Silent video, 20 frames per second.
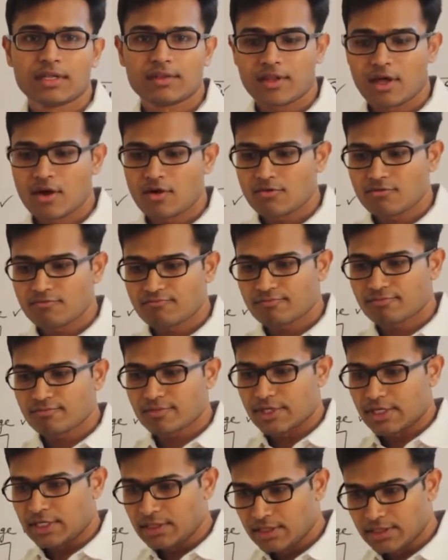Now
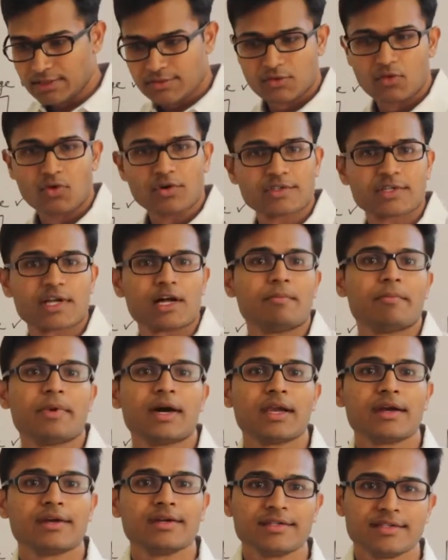in this course
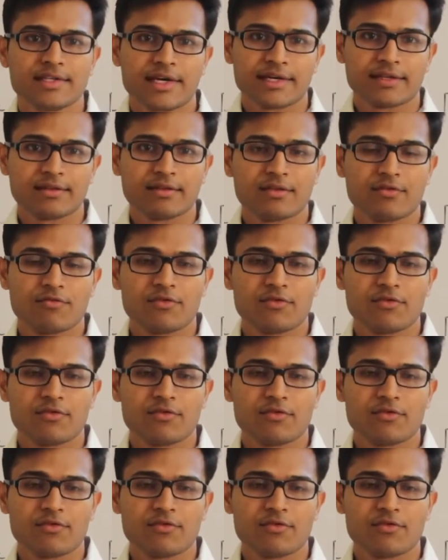compiler design,